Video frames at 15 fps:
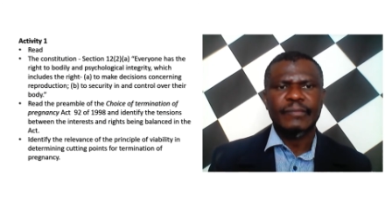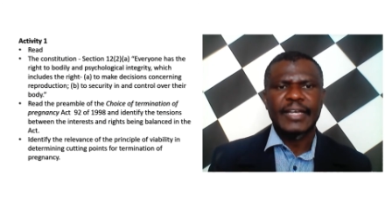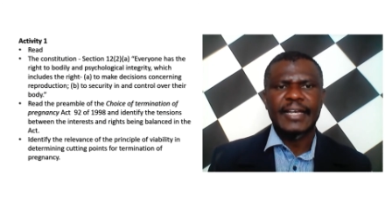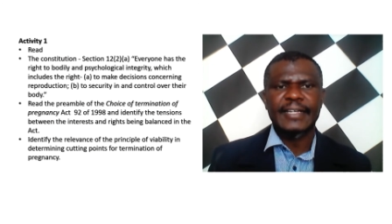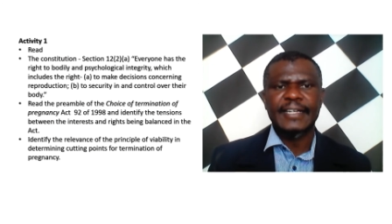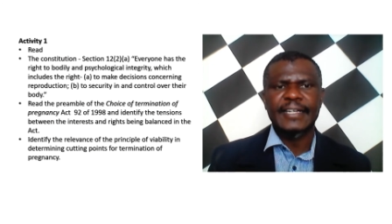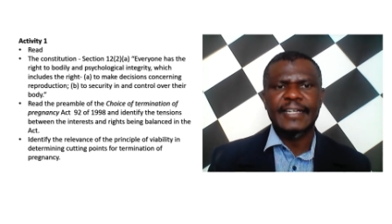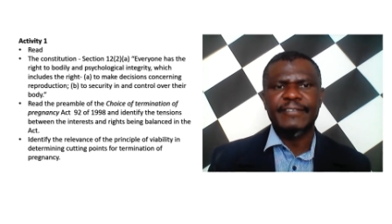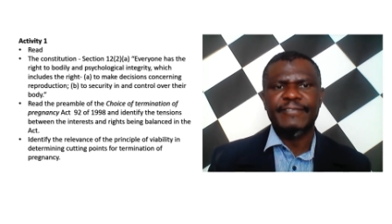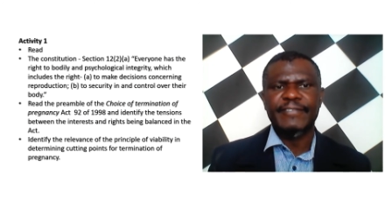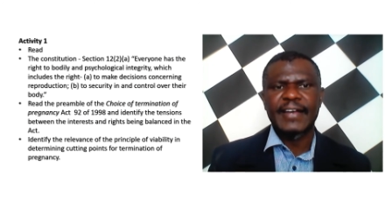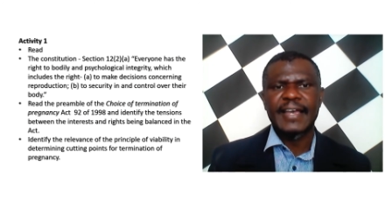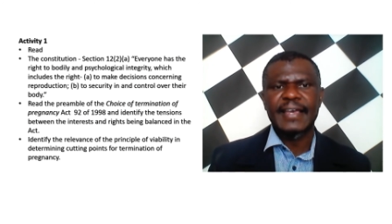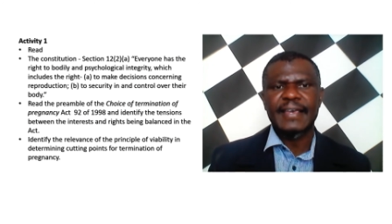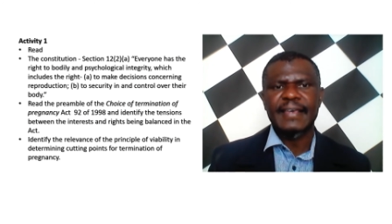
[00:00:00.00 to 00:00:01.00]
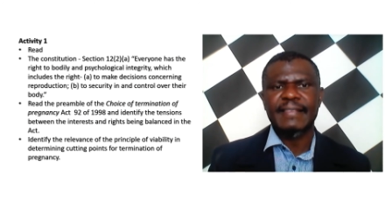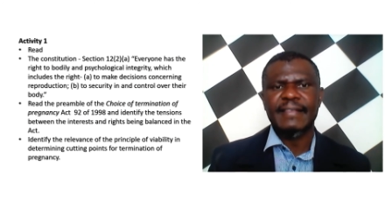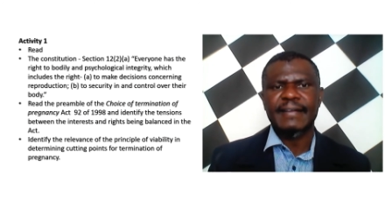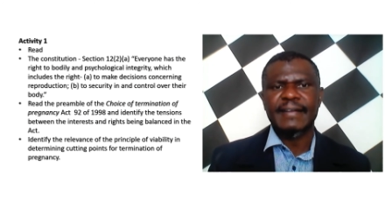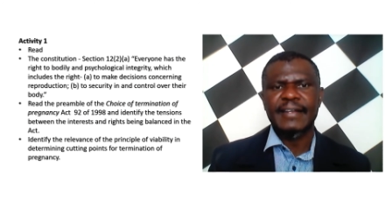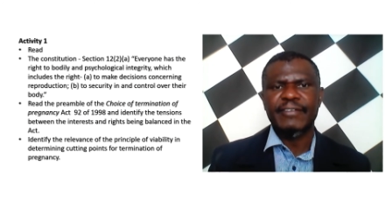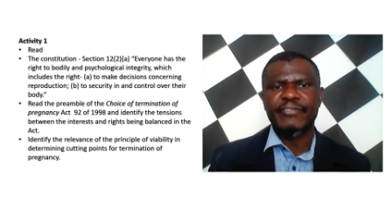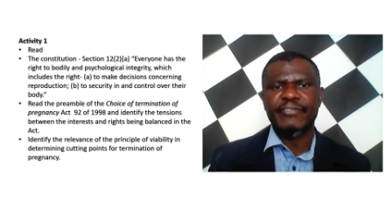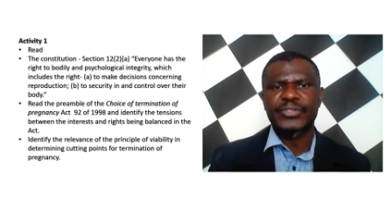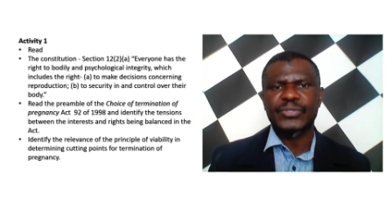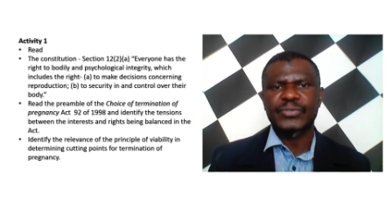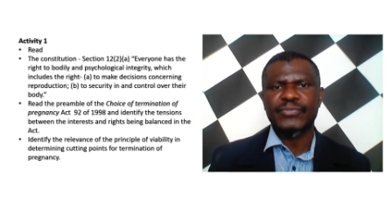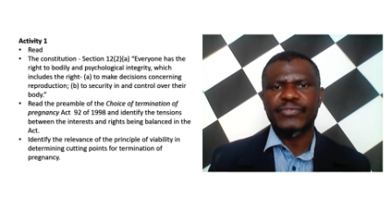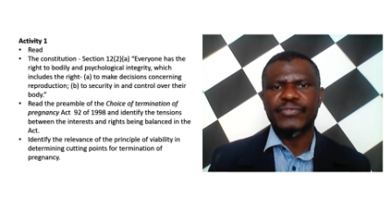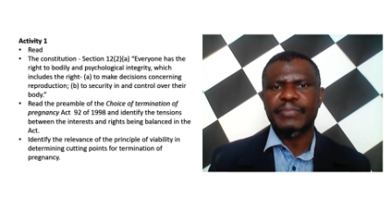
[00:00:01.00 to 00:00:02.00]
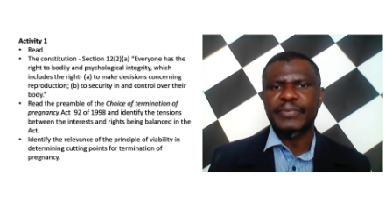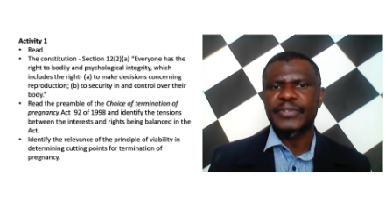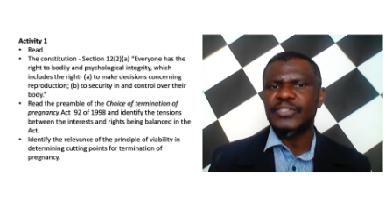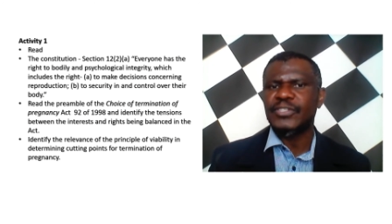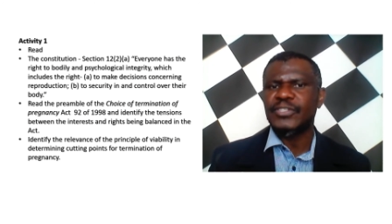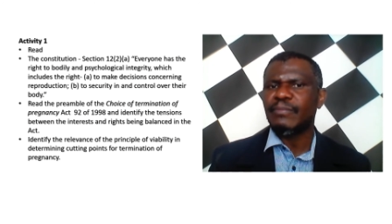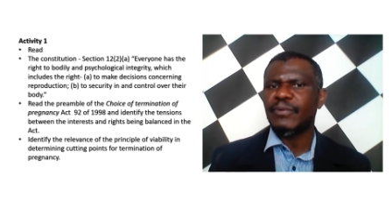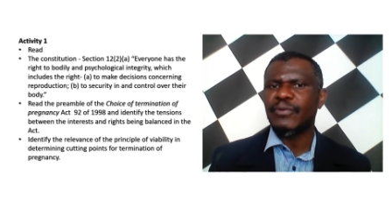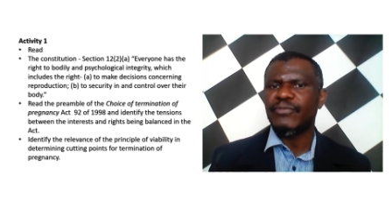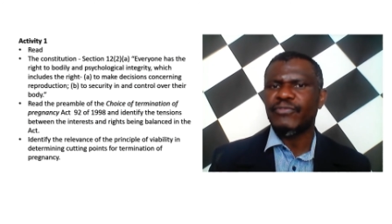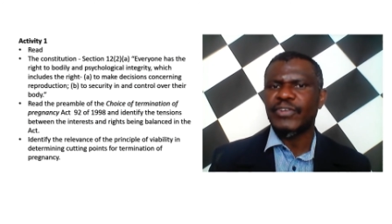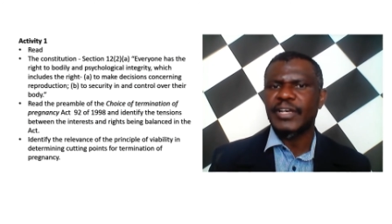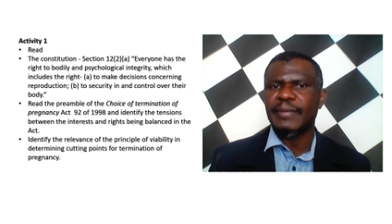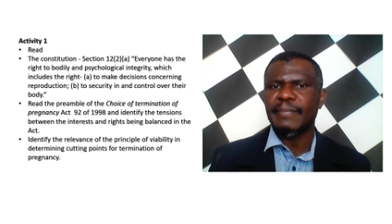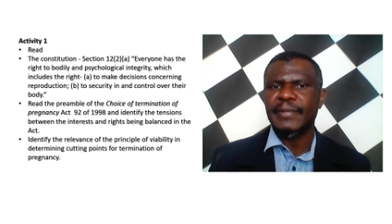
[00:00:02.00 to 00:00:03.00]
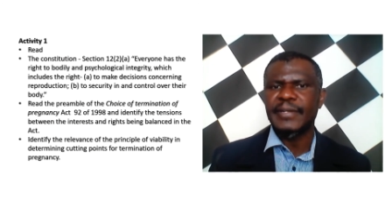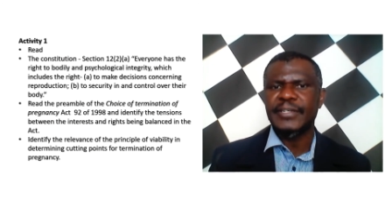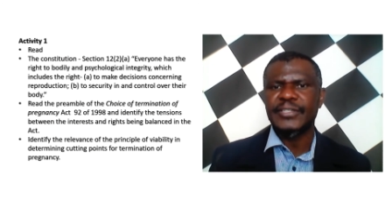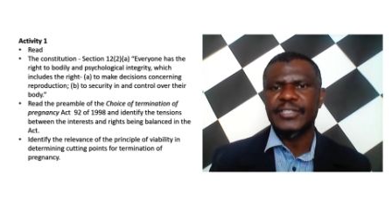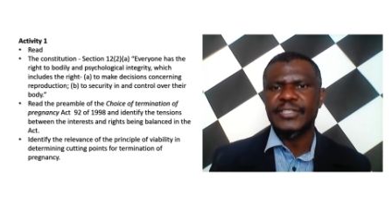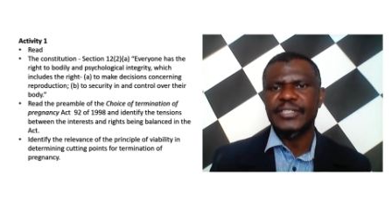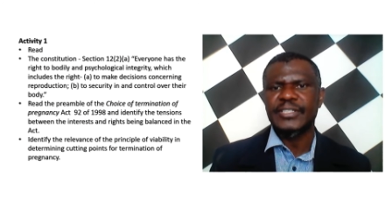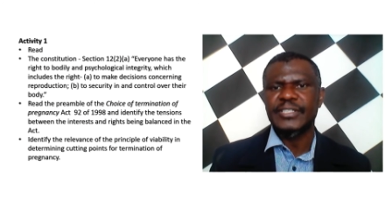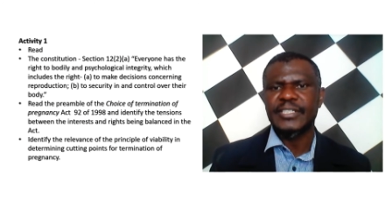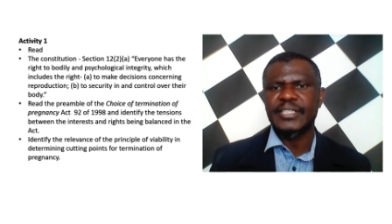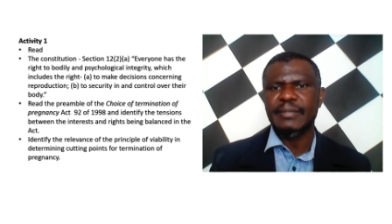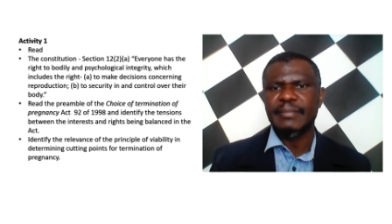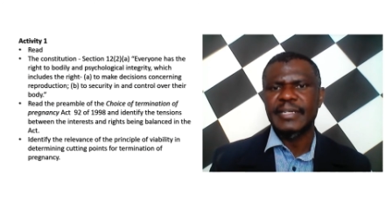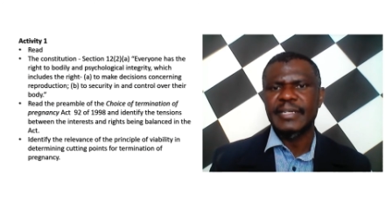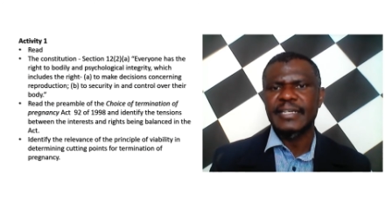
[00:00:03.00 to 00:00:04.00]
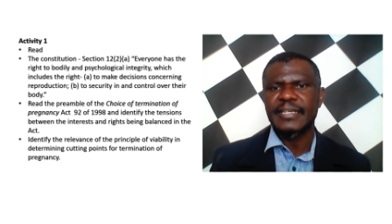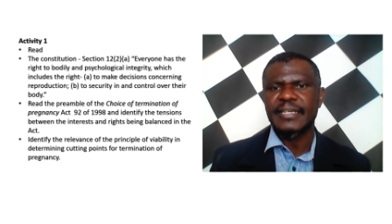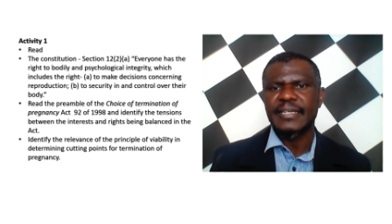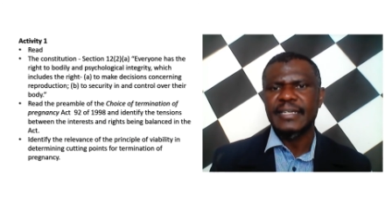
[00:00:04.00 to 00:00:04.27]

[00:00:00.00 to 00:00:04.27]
Identify the relevance of the principle of viability in determining